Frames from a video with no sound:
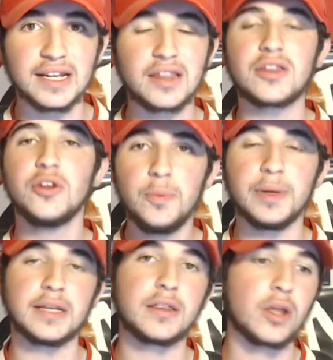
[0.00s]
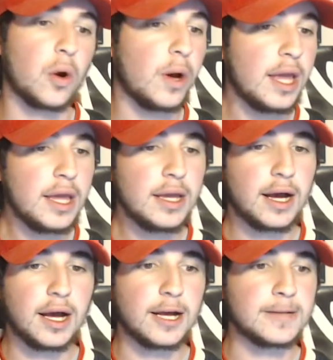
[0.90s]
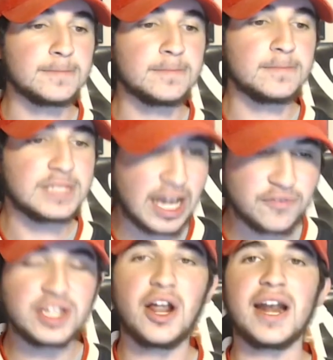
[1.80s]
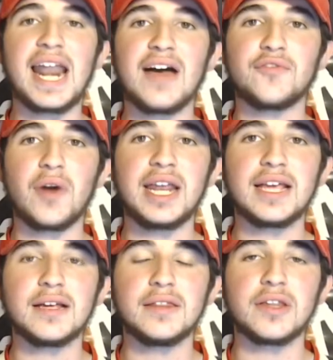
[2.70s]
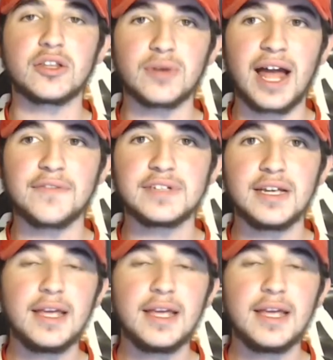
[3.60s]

It's stupid. So uh, definitely not an F rating this draft.